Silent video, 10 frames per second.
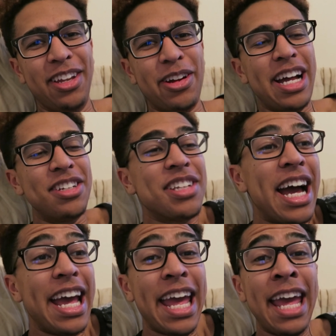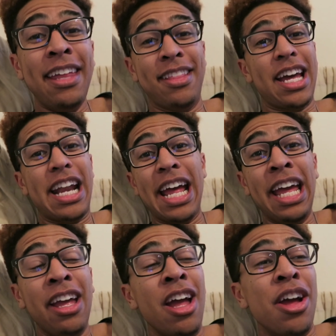You know, I hate that. I
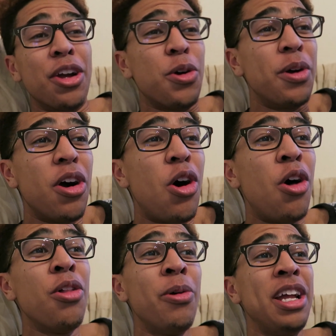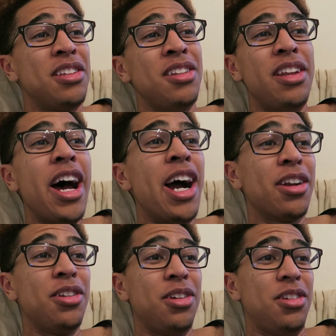hate going all the way to the
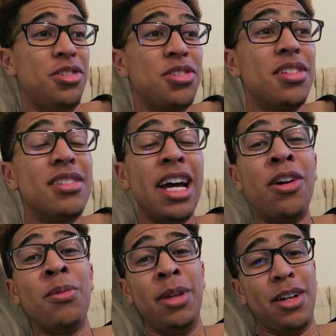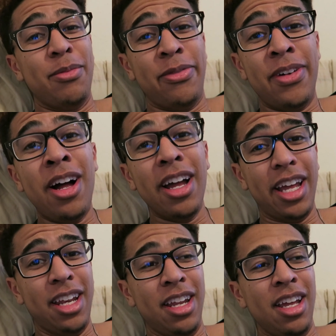doctor just to tell me I'm
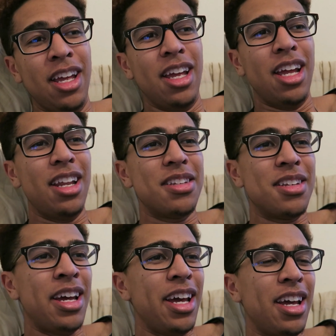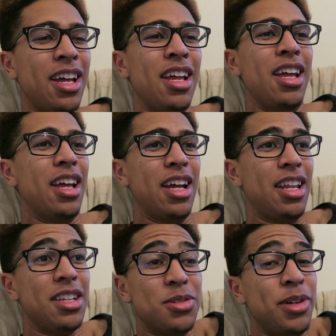fine. And it's like,
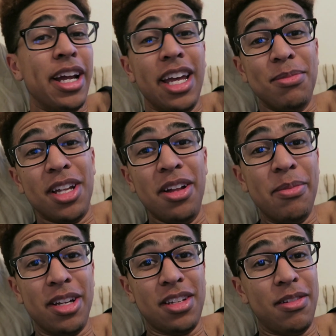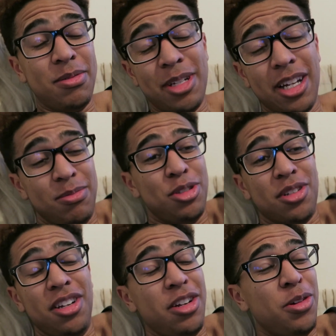that's what I kept telling myself. I'm like, I'm
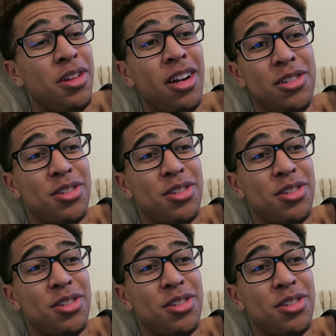just going to go there.